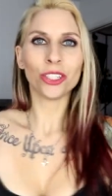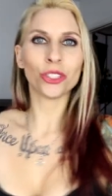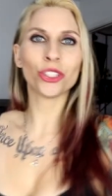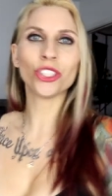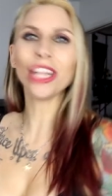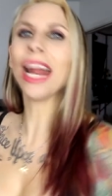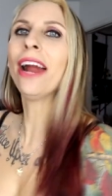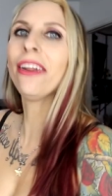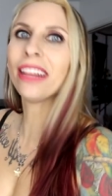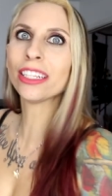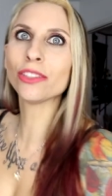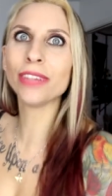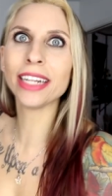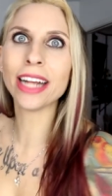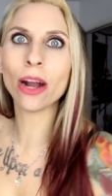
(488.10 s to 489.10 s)
Share
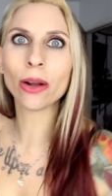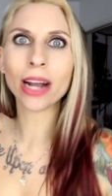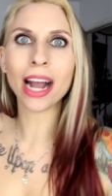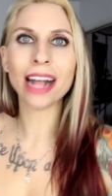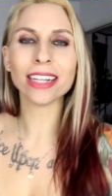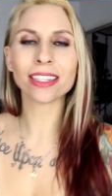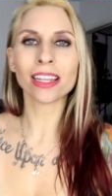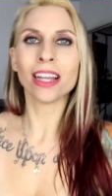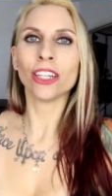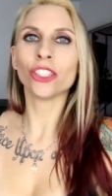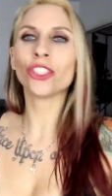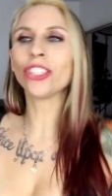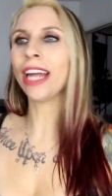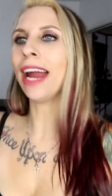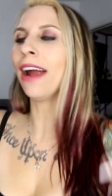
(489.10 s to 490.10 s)
this video, guys.
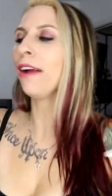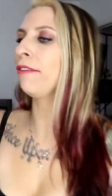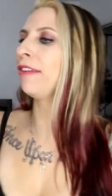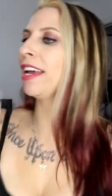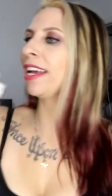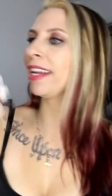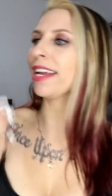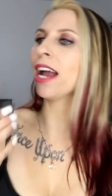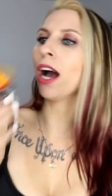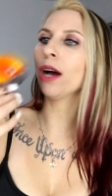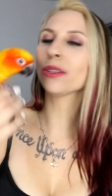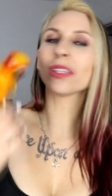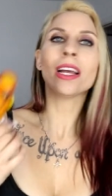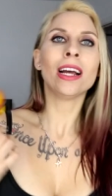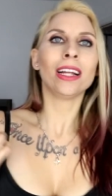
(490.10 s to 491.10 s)
Share
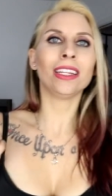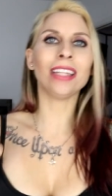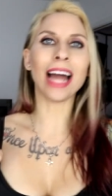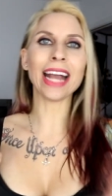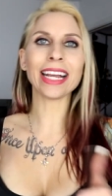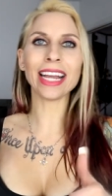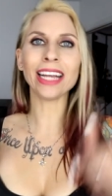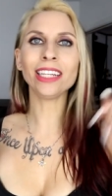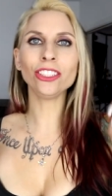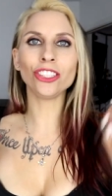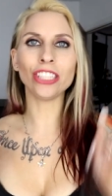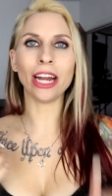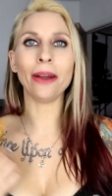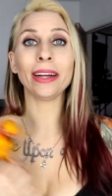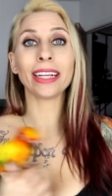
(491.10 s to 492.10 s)
videos. Liking and
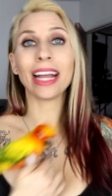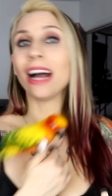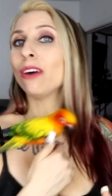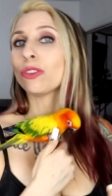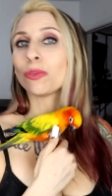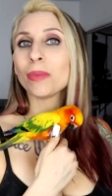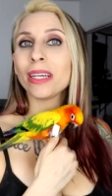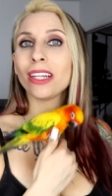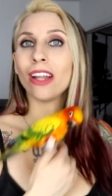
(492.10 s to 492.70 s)
sharing helps me a